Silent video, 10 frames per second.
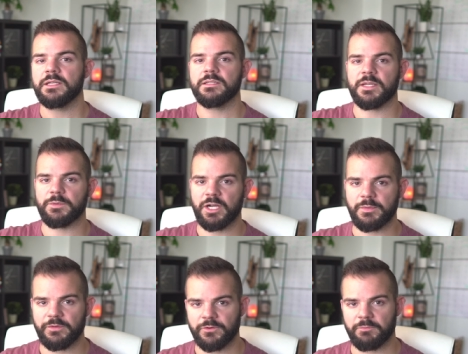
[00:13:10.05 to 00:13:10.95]
some are
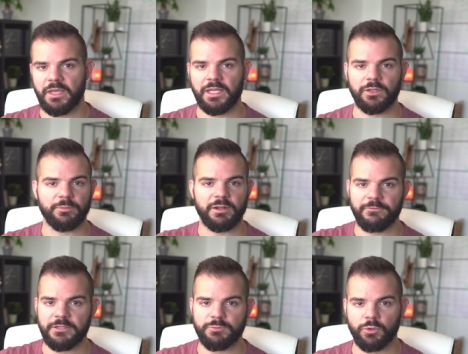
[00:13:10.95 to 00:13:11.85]
coming from like a little bit
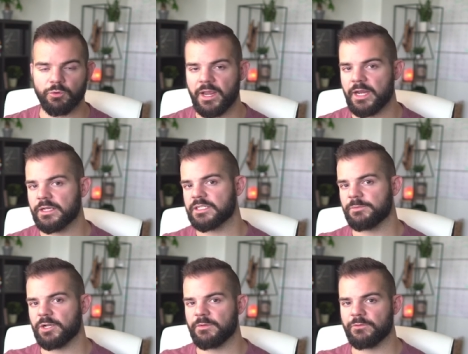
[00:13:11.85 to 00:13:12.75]
of Facebook organic,
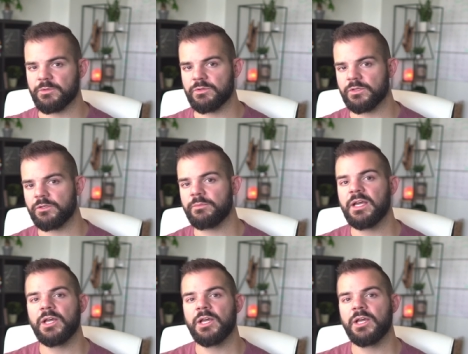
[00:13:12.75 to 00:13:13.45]
some are coming from YouTube,